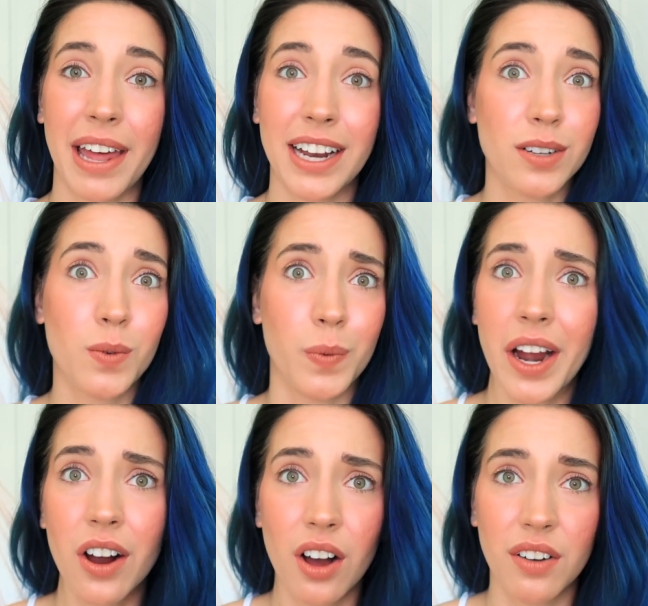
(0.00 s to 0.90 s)
and I don't
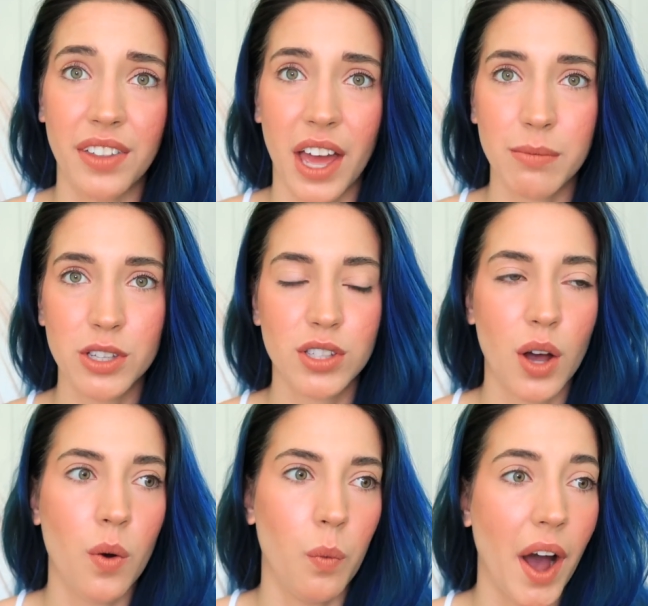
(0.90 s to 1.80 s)
wear all of them,
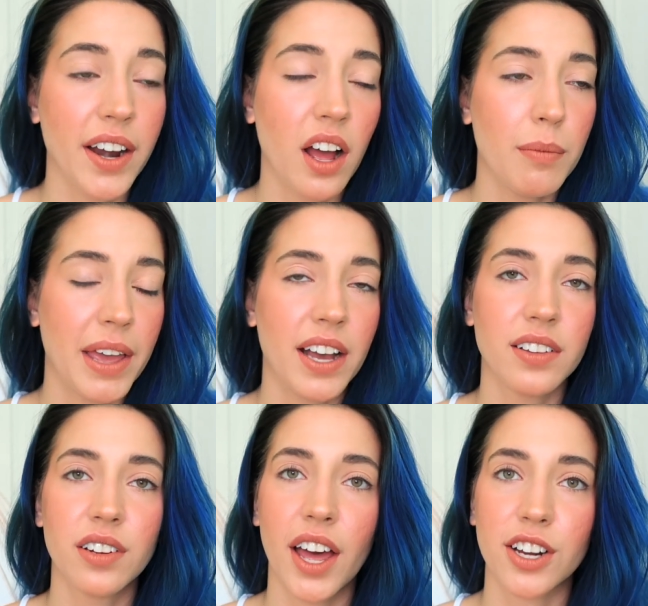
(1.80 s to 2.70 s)
so why not make a
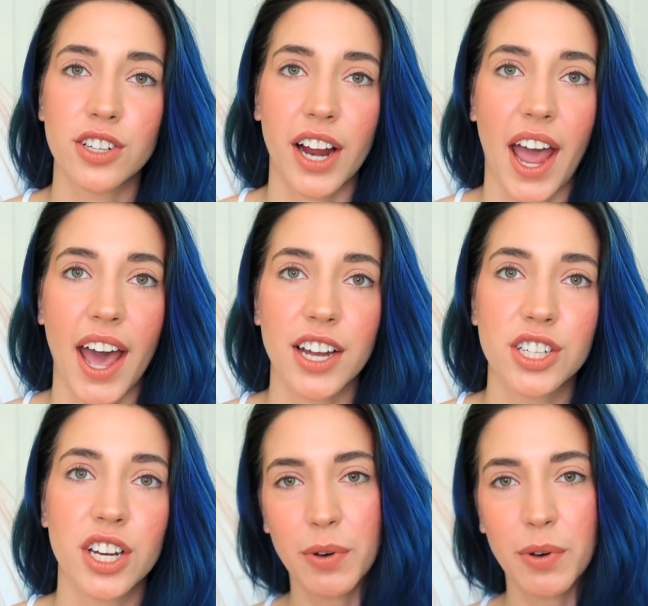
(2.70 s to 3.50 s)
little extra cash?